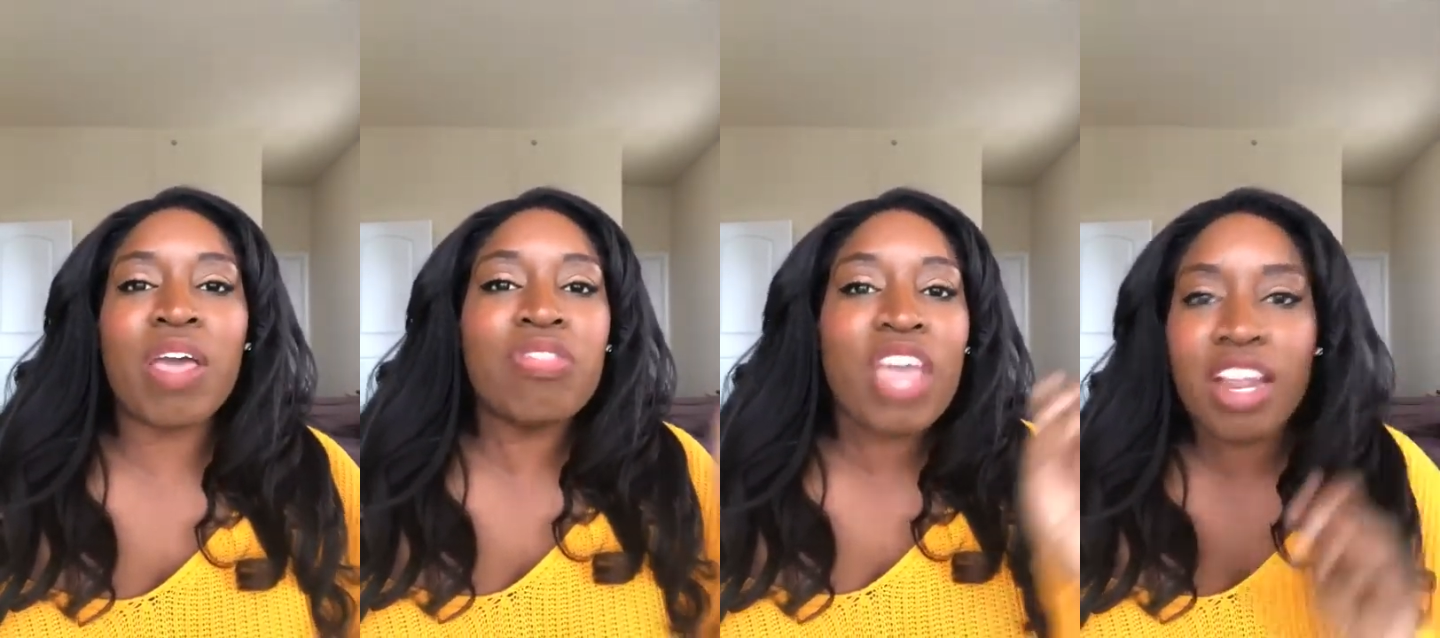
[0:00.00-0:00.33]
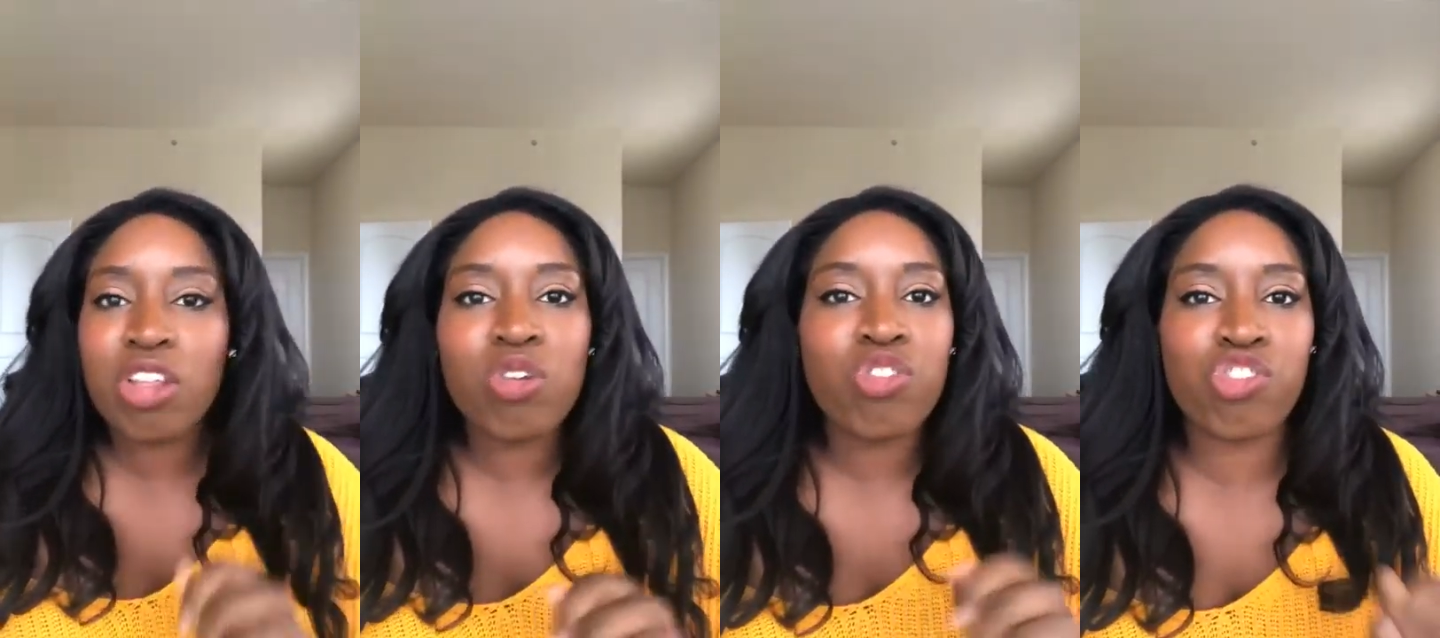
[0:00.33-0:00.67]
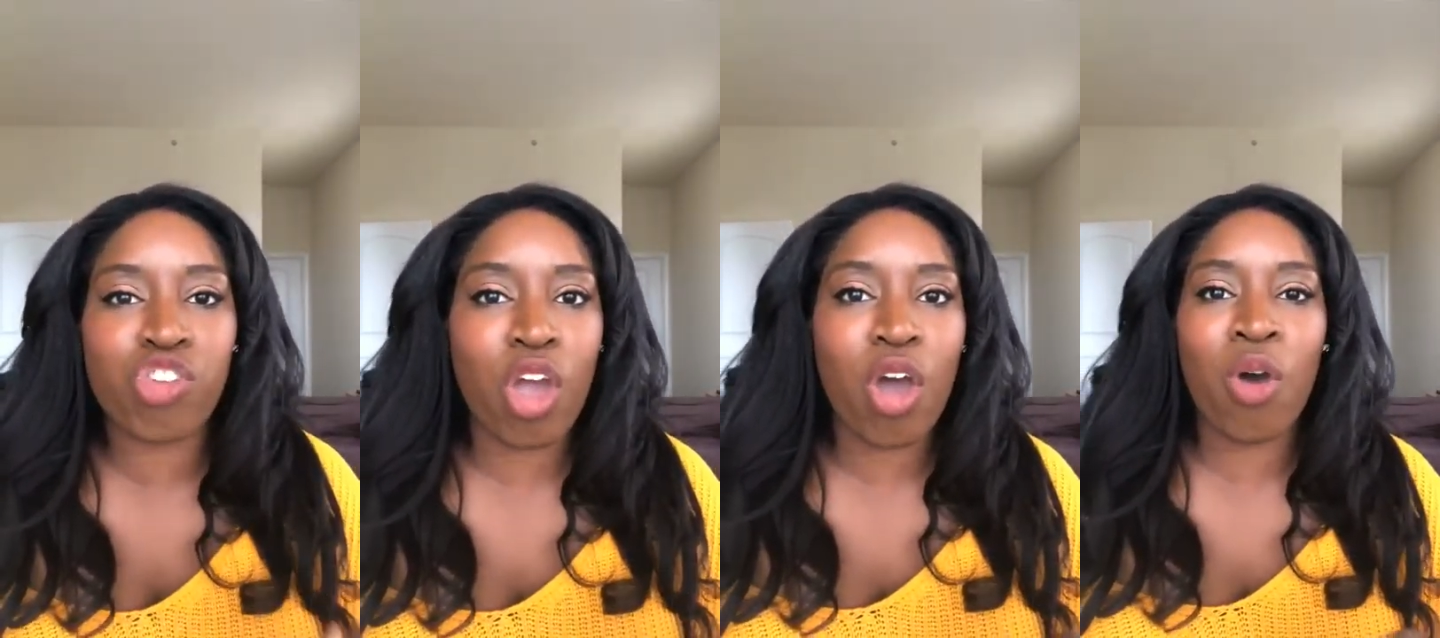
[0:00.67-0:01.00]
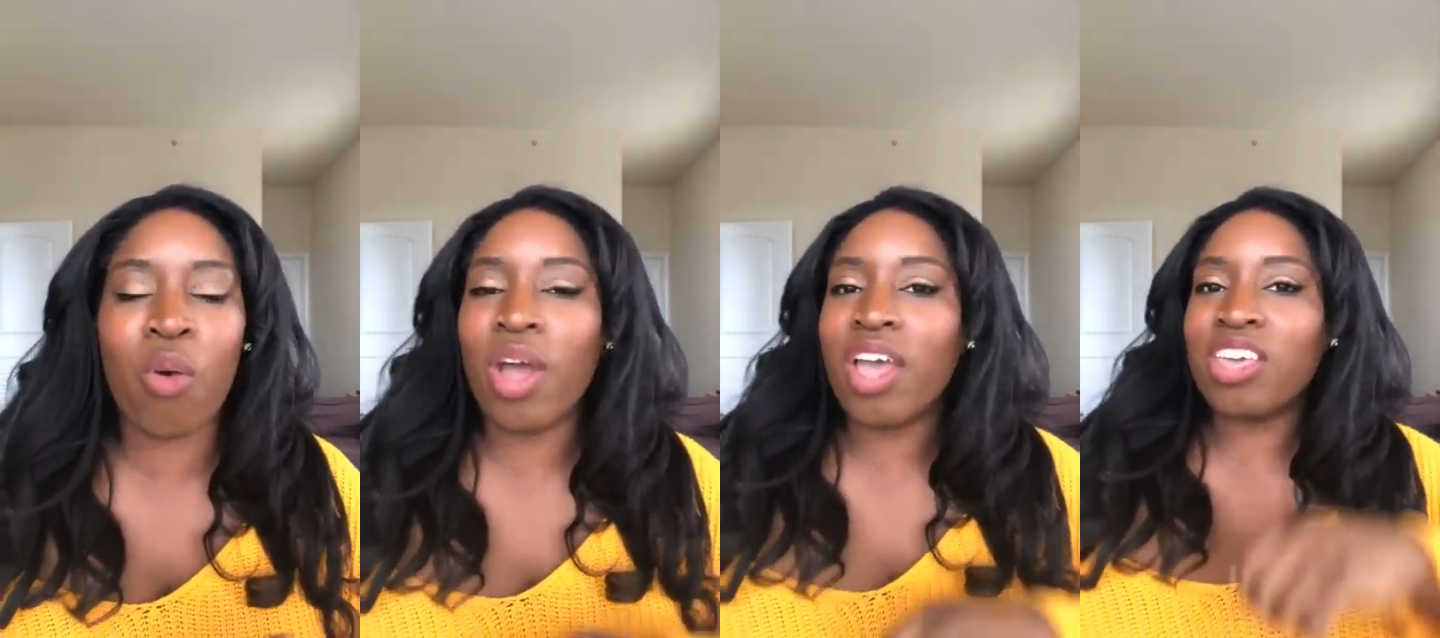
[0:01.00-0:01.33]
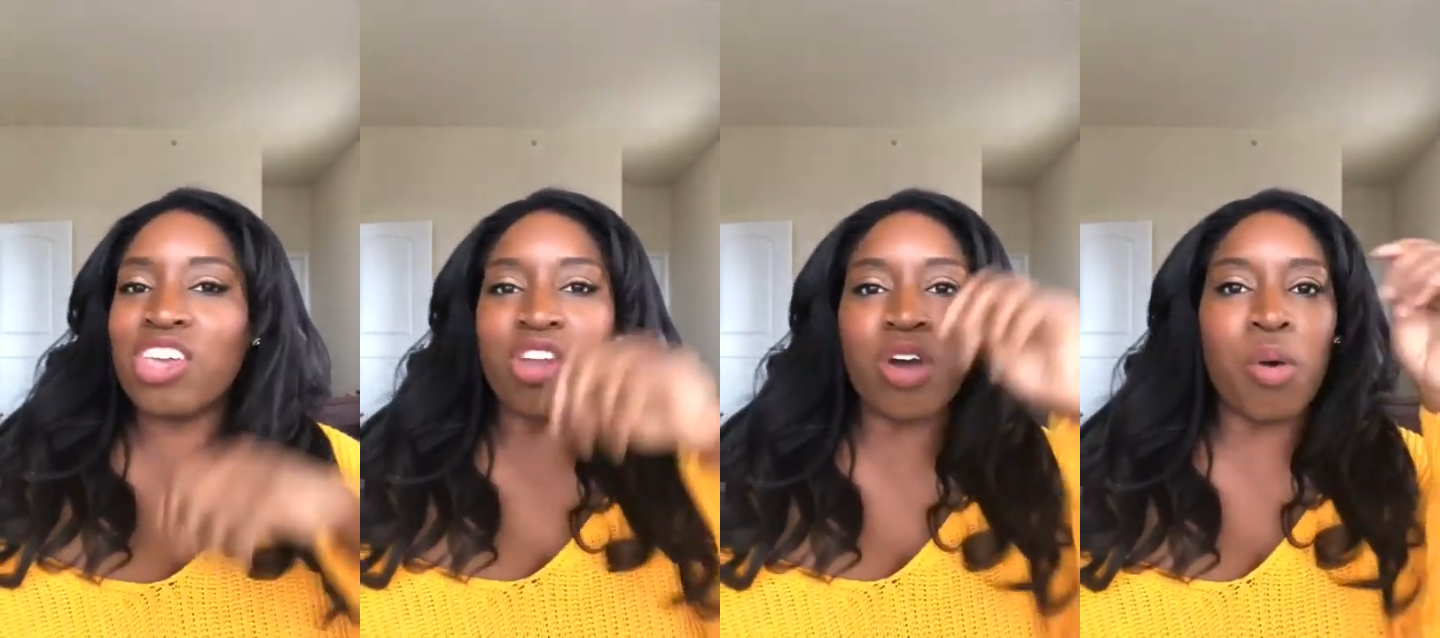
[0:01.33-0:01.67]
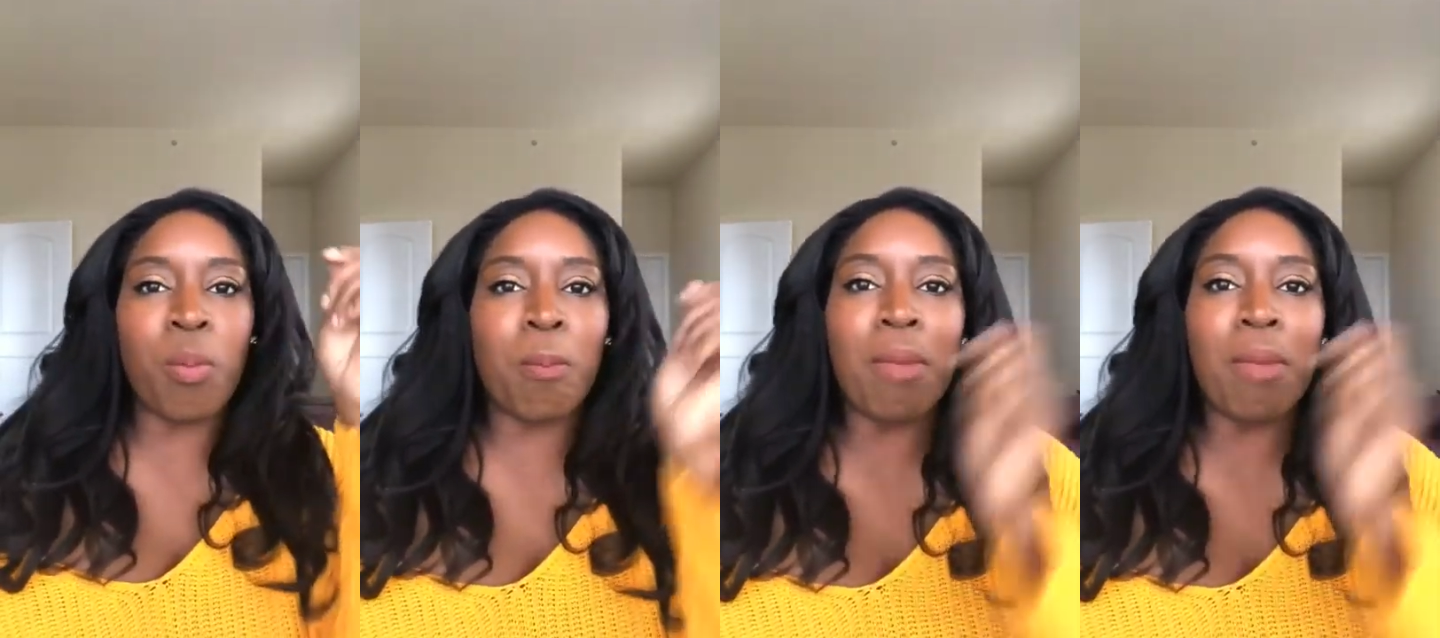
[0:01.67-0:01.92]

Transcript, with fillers: And then you show, you know,